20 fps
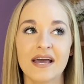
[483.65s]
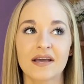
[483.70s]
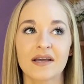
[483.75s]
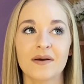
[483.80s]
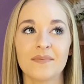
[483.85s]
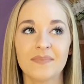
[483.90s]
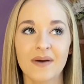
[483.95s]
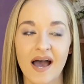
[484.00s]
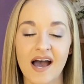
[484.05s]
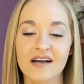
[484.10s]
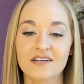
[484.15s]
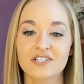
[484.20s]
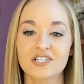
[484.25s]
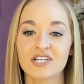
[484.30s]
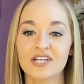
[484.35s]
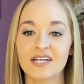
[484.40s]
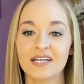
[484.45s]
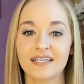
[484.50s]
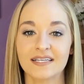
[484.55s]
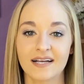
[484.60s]

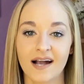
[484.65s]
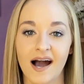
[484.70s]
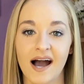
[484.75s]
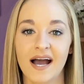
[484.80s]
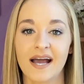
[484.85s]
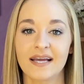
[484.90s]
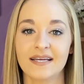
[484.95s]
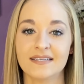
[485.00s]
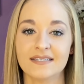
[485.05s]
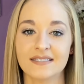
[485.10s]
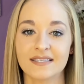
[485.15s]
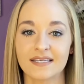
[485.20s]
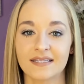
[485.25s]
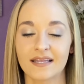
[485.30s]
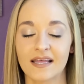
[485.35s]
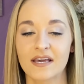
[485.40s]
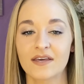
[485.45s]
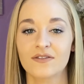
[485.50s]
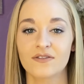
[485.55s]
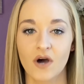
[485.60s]
compassionate and kind and
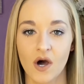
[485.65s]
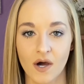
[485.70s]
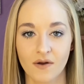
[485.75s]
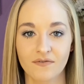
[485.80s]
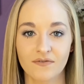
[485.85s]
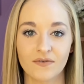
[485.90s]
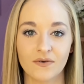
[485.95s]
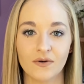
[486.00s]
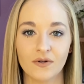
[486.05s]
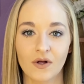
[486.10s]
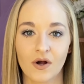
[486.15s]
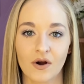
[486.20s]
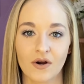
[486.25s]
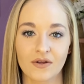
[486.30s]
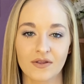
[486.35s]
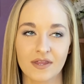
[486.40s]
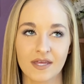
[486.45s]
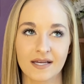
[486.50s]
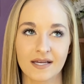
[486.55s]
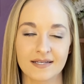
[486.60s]
like thoughtful
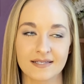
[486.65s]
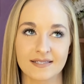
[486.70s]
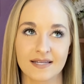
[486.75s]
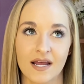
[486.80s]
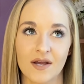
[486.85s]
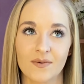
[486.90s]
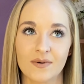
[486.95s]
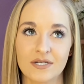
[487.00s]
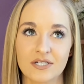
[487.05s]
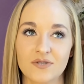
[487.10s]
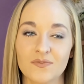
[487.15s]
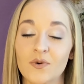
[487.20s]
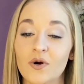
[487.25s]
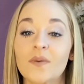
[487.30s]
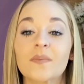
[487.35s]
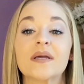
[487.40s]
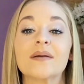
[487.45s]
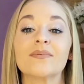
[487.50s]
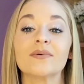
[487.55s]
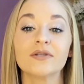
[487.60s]
are things that I wish more
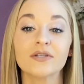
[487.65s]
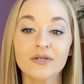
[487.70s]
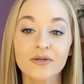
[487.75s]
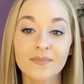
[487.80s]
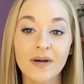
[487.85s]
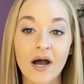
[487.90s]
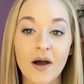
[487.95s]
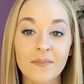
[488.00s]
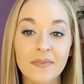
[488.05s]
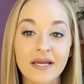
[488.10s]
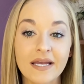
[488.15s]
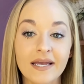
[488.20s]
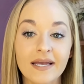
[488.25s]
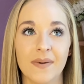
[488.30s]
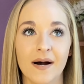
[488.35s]
people knew about me.